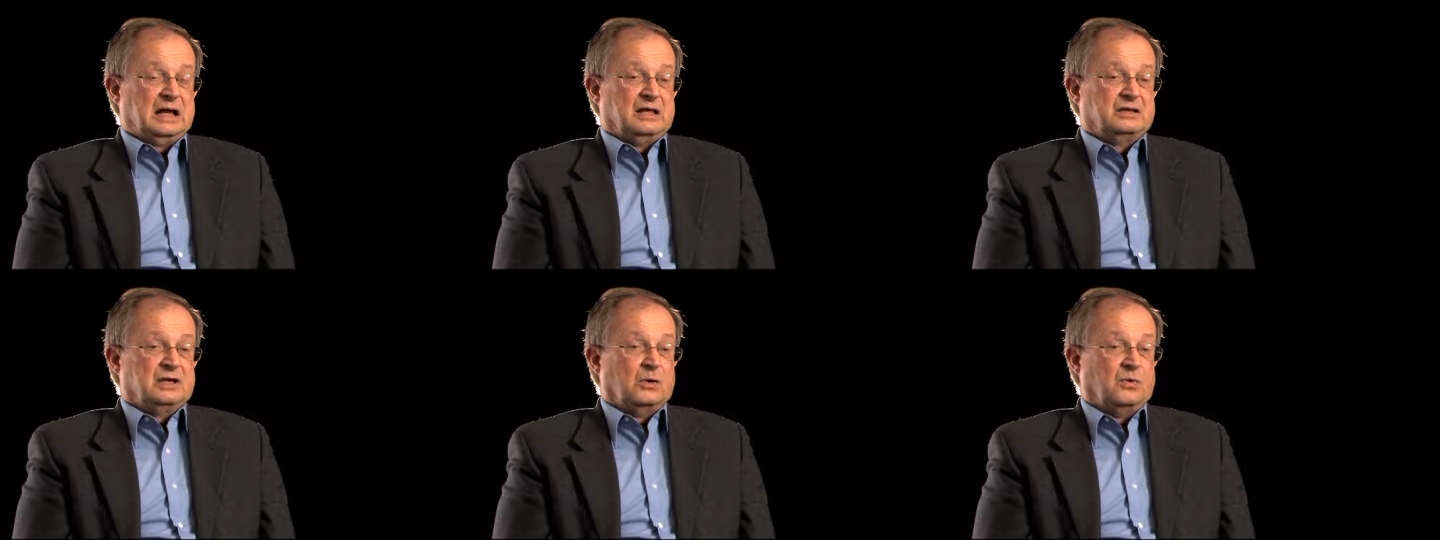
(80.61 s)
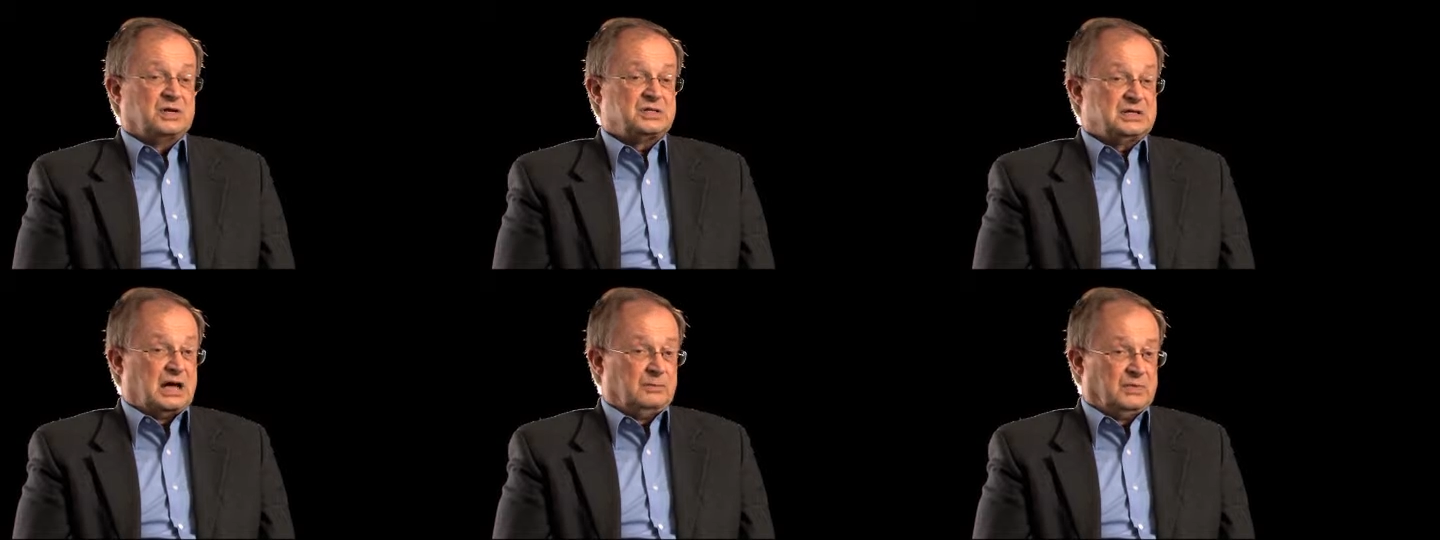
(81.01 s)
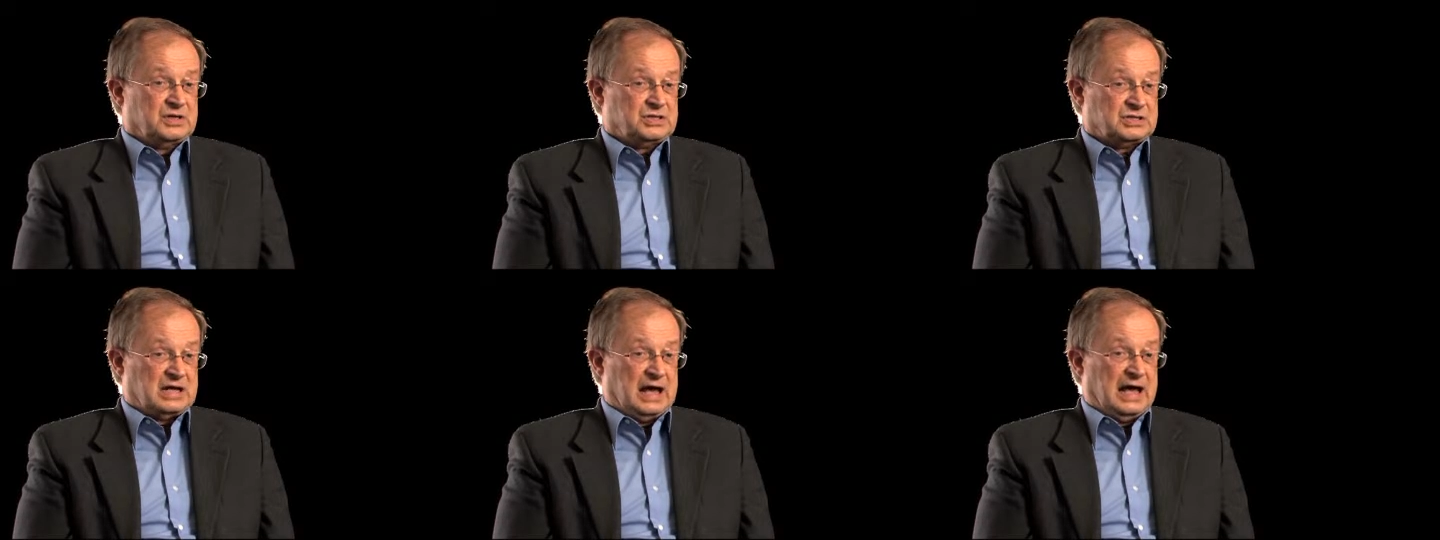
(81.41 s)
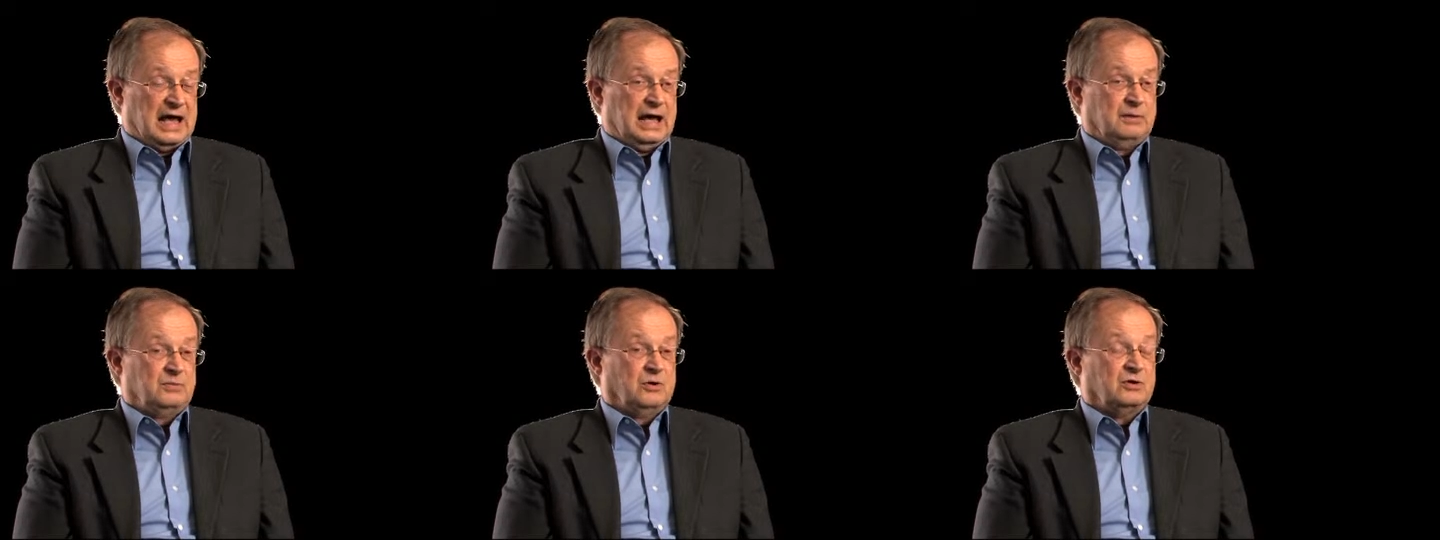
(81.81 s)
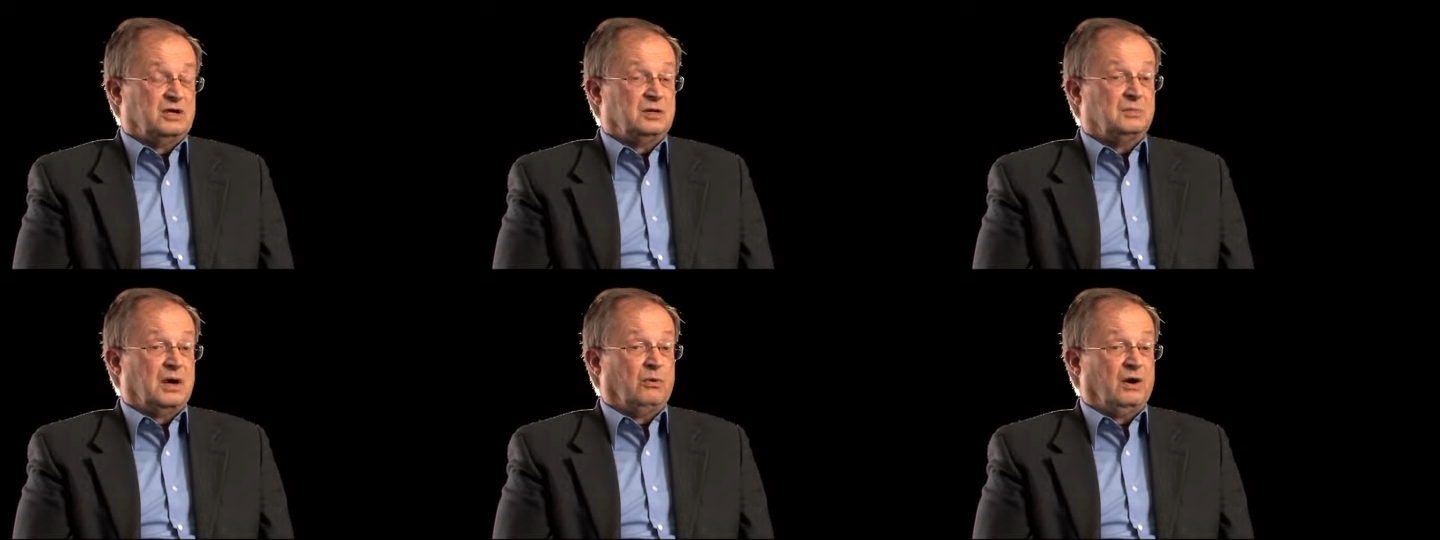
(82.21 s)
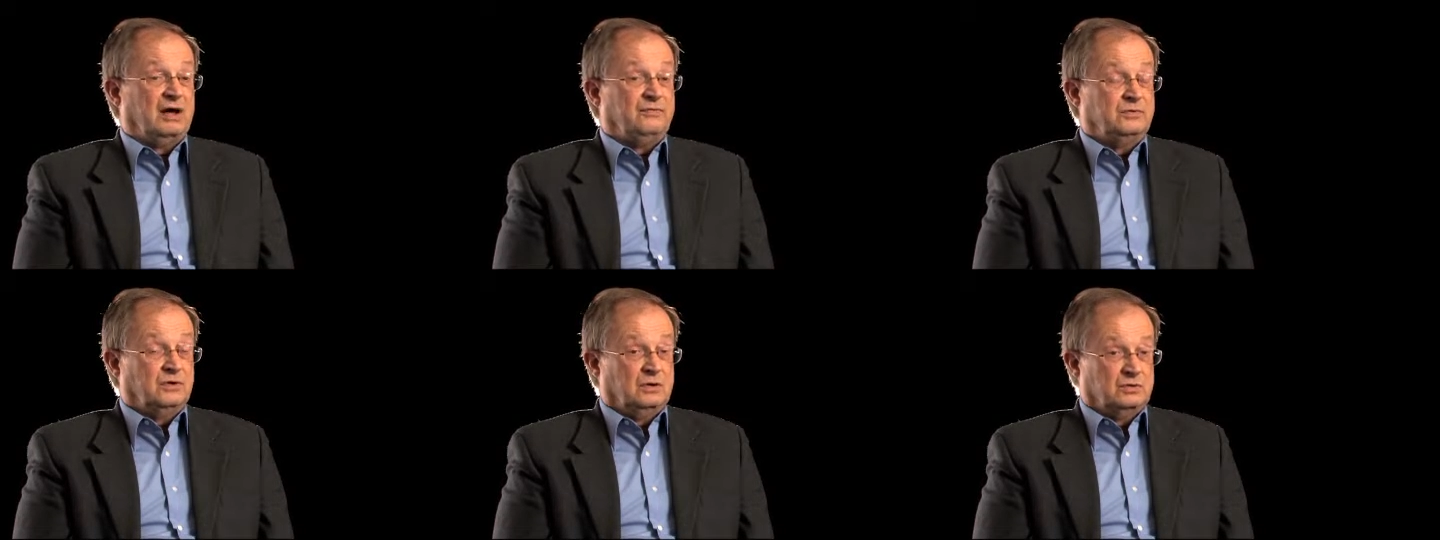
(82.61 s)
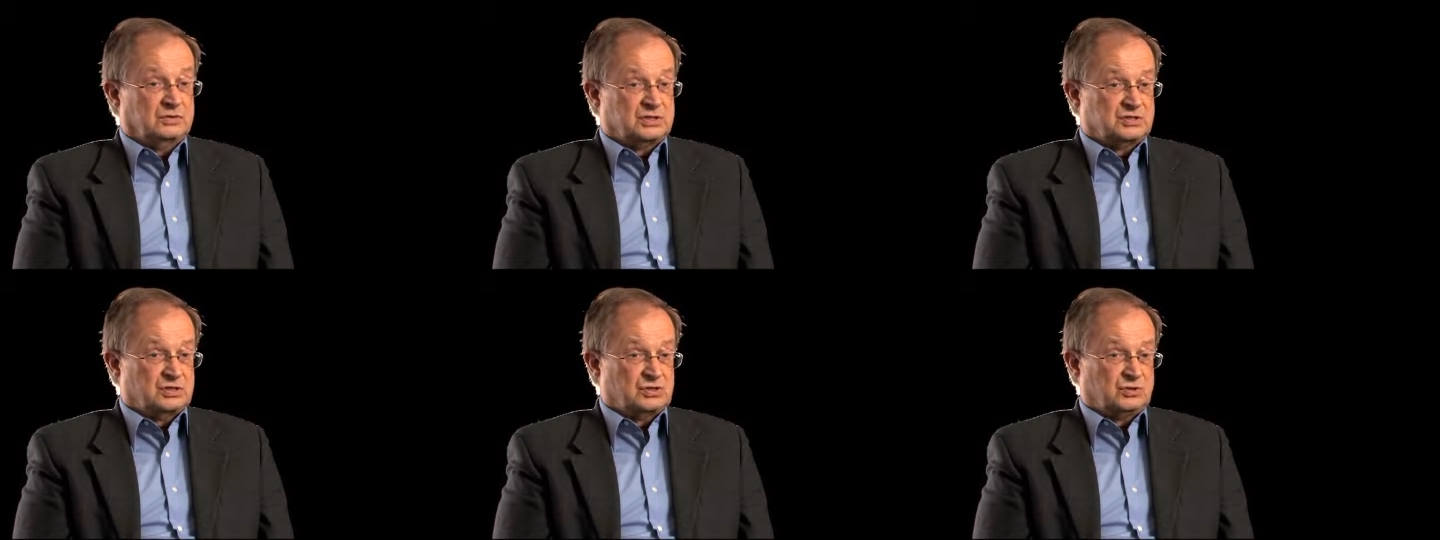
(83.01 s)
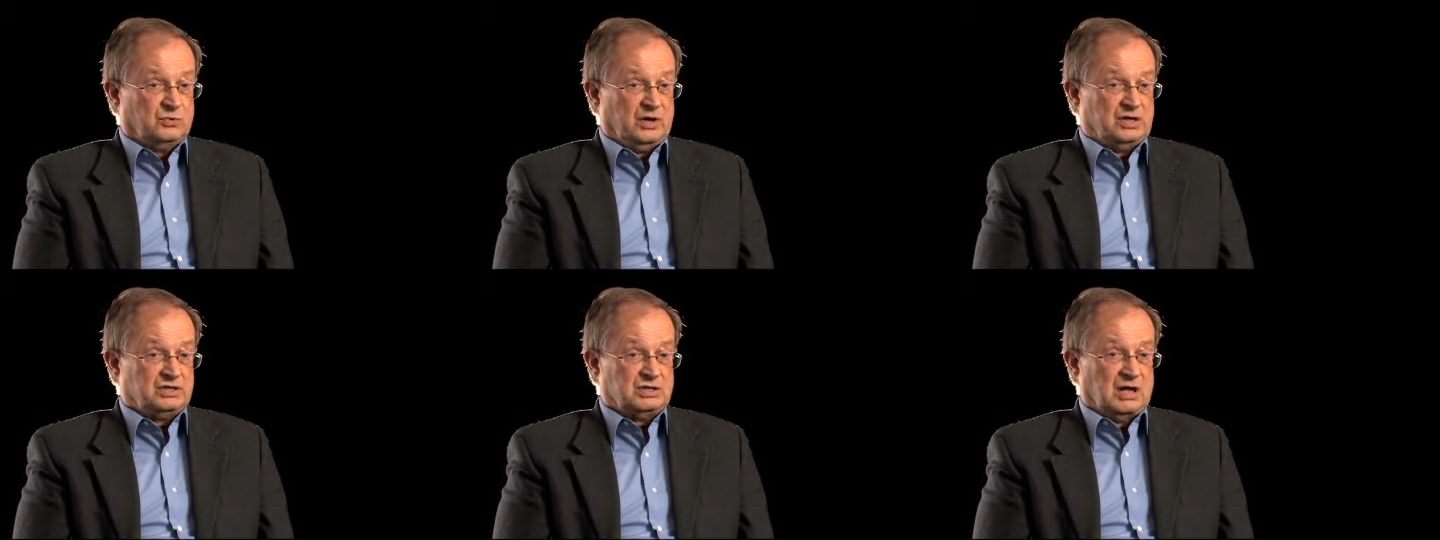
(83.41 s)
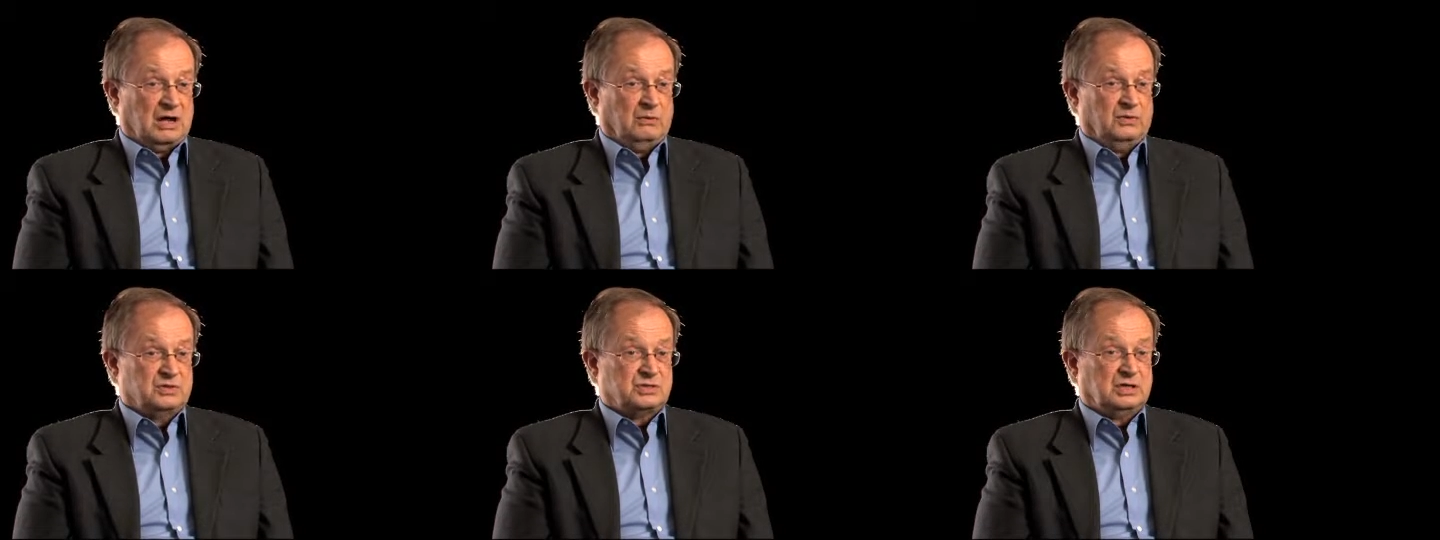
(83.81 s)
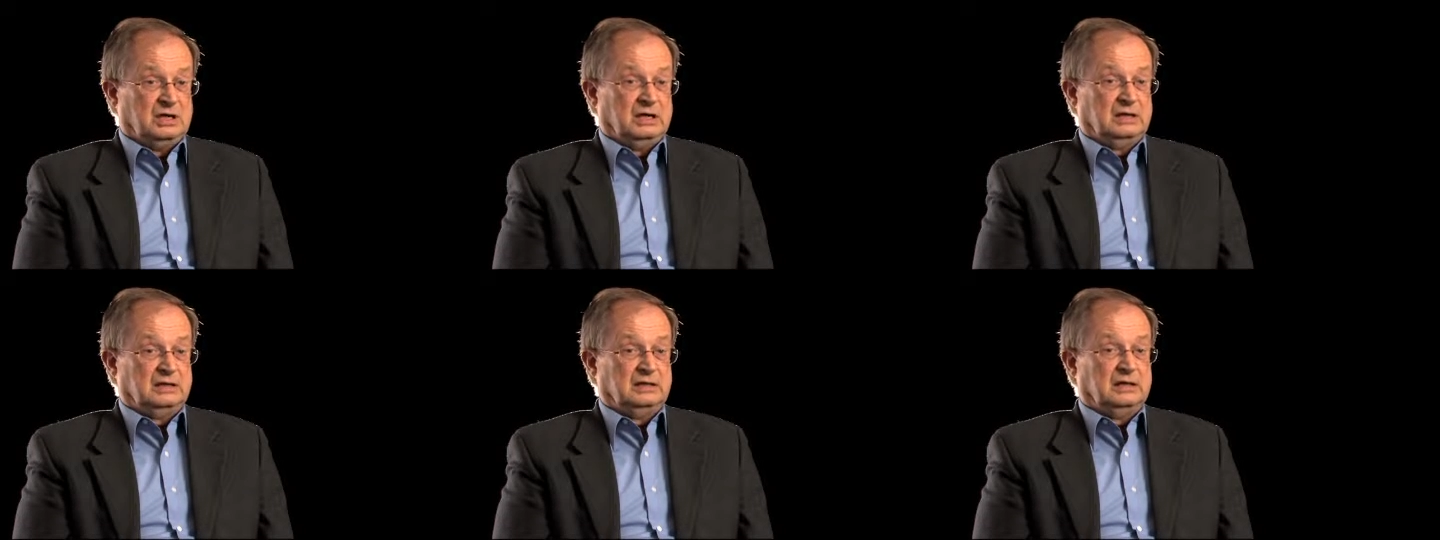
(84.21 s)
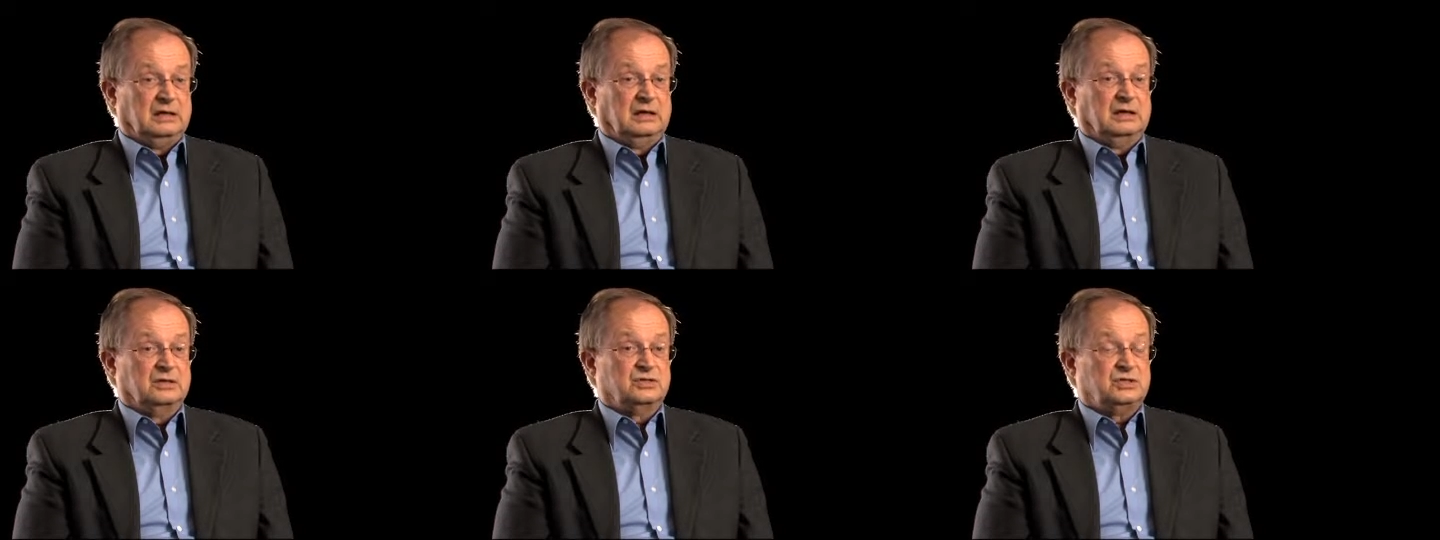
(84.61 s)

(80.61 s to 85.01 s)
There was not much time, nor did my wife know the situation I was in.